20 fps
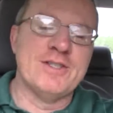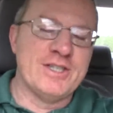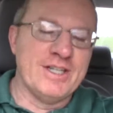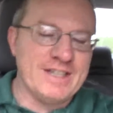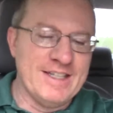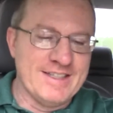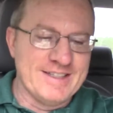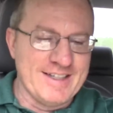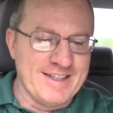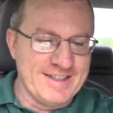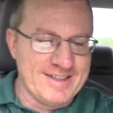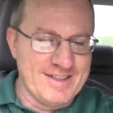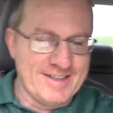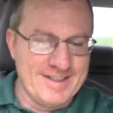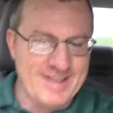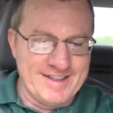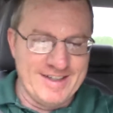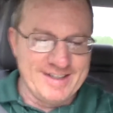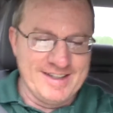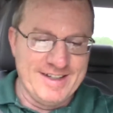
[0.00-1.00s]

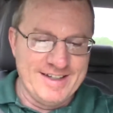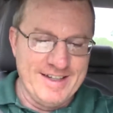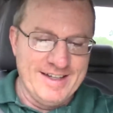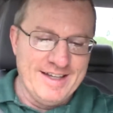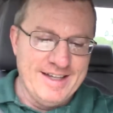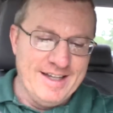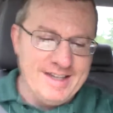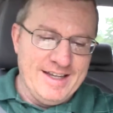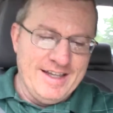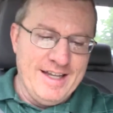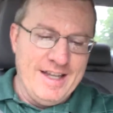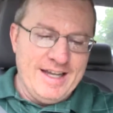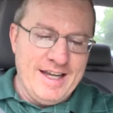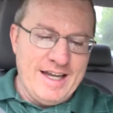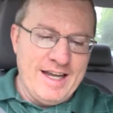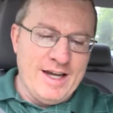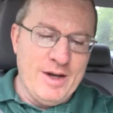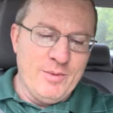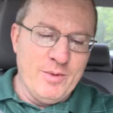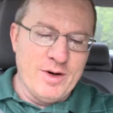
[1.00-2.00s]
Jesus.
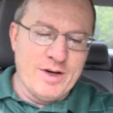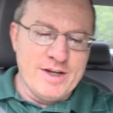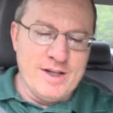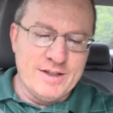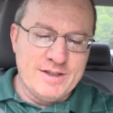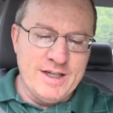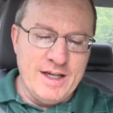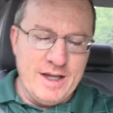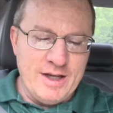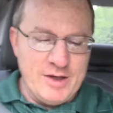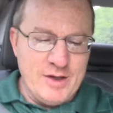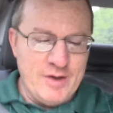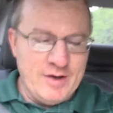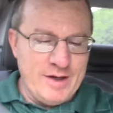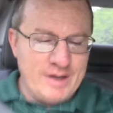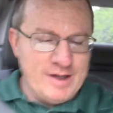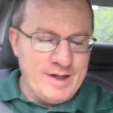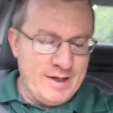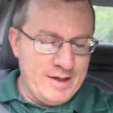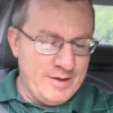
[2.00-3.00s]
And we're
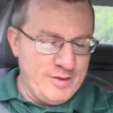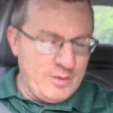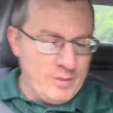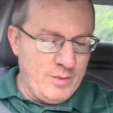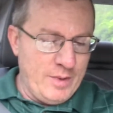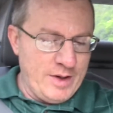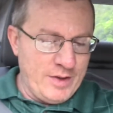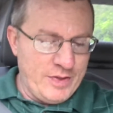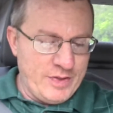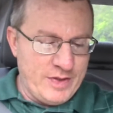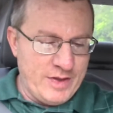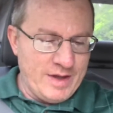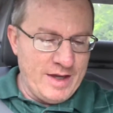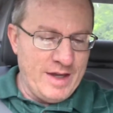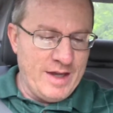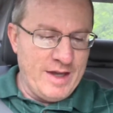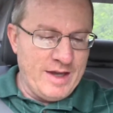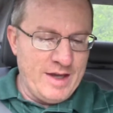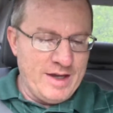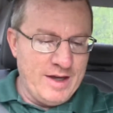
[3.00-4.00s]
continuing with
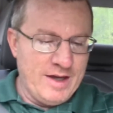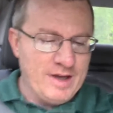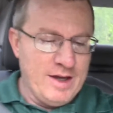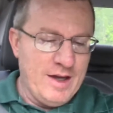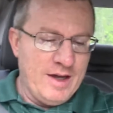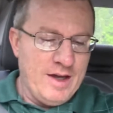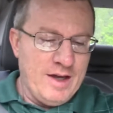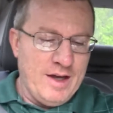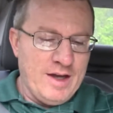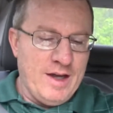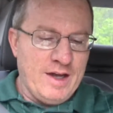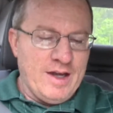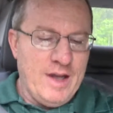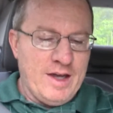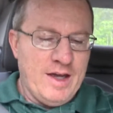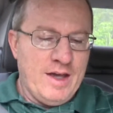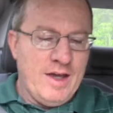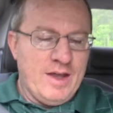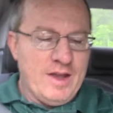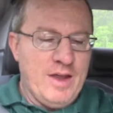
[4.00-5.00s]

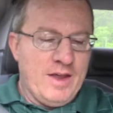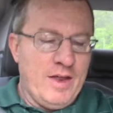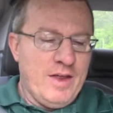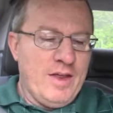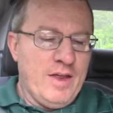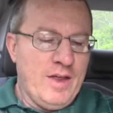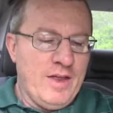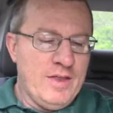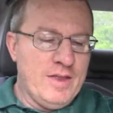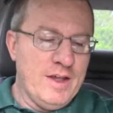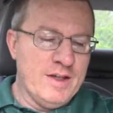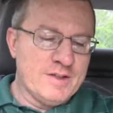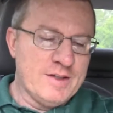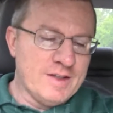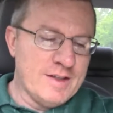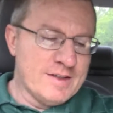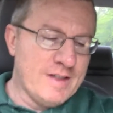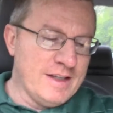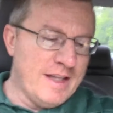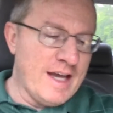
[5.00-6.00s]
the,
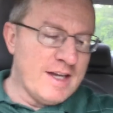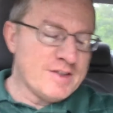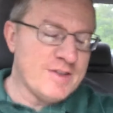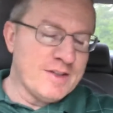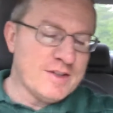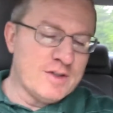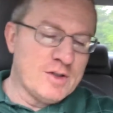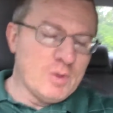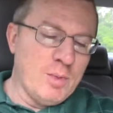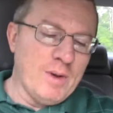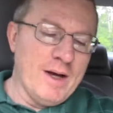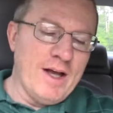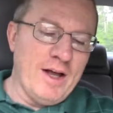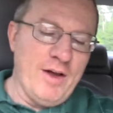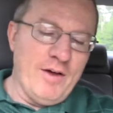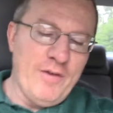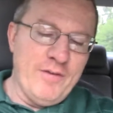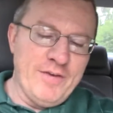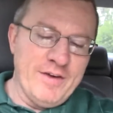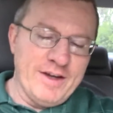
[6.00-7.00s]
this is lesson
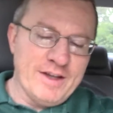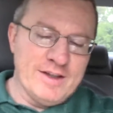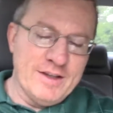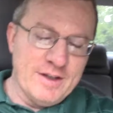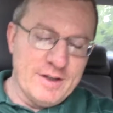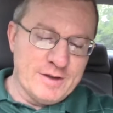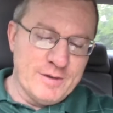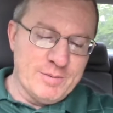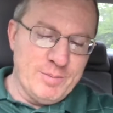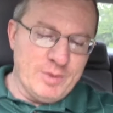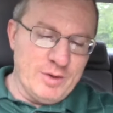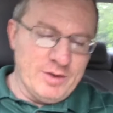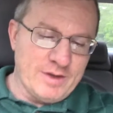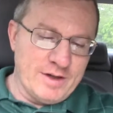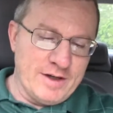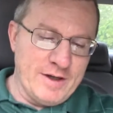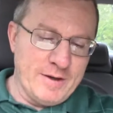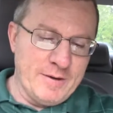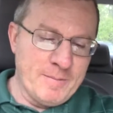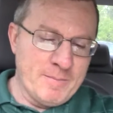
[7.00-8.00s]
12 in this
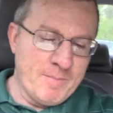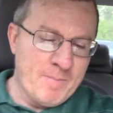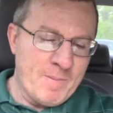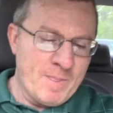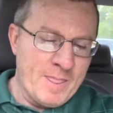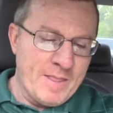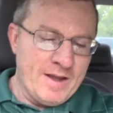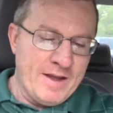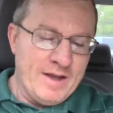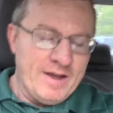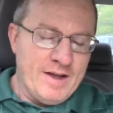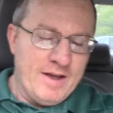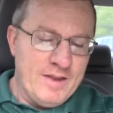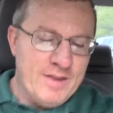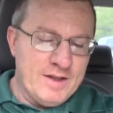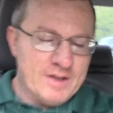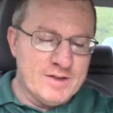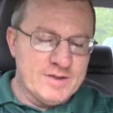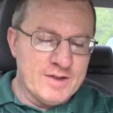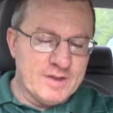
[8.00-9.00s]
book.
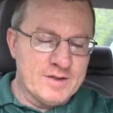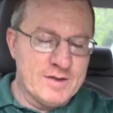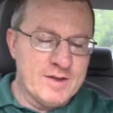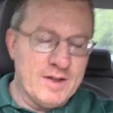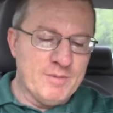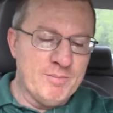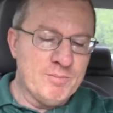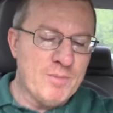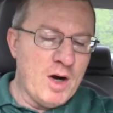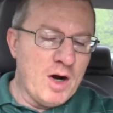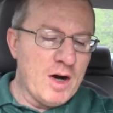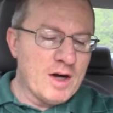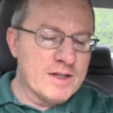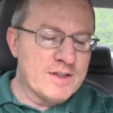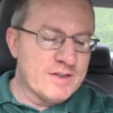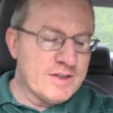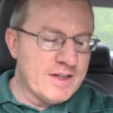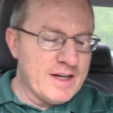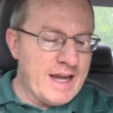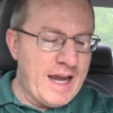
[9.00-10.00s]
This is the
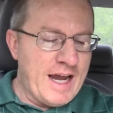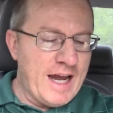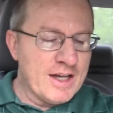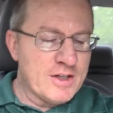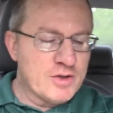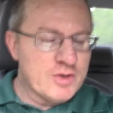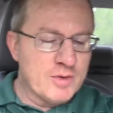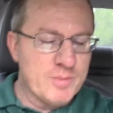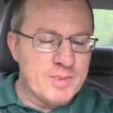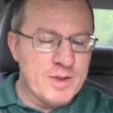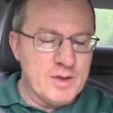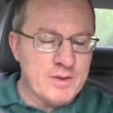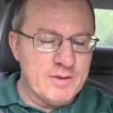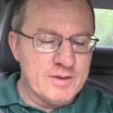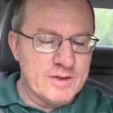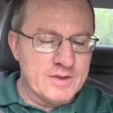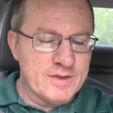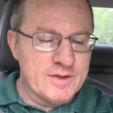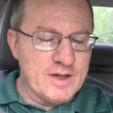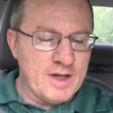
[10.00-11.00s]
marks and
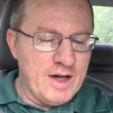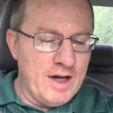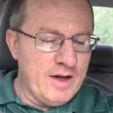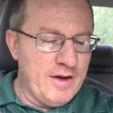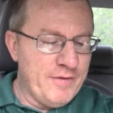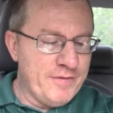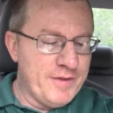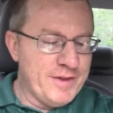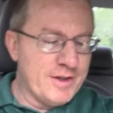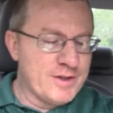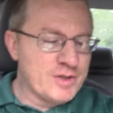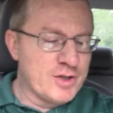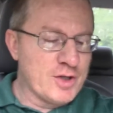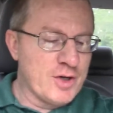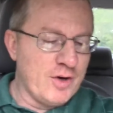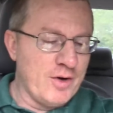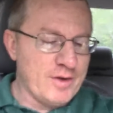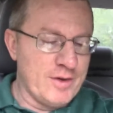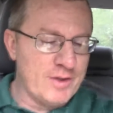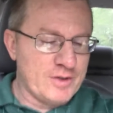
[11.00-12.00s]
attributes of the
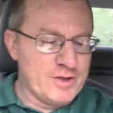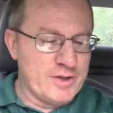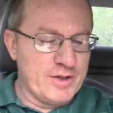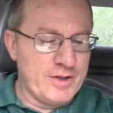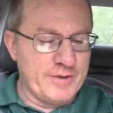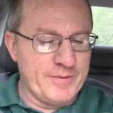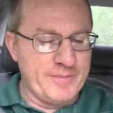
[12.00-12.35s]
church.